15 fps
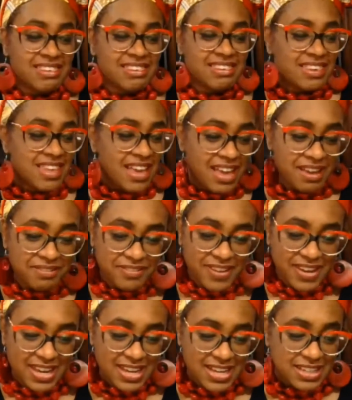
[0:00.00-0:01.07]
love
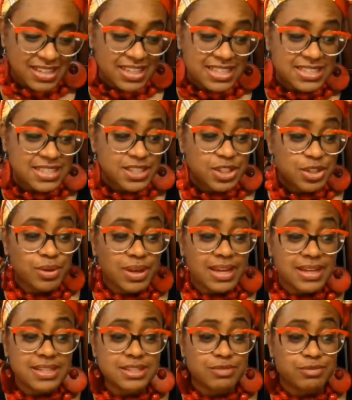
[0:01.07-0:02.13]
it. You
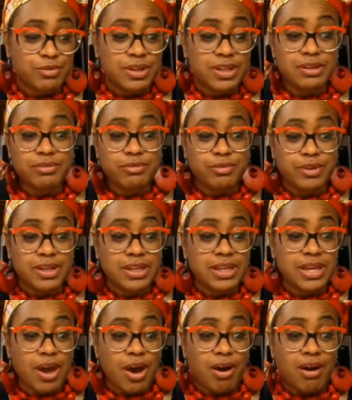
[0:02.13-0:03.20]
ladies really,
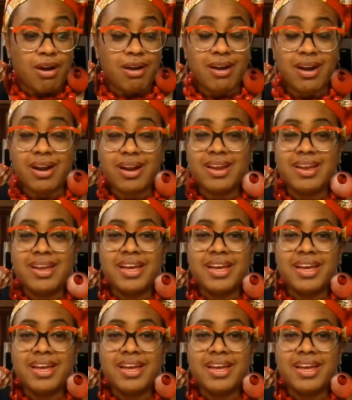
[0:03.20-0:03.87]
really are,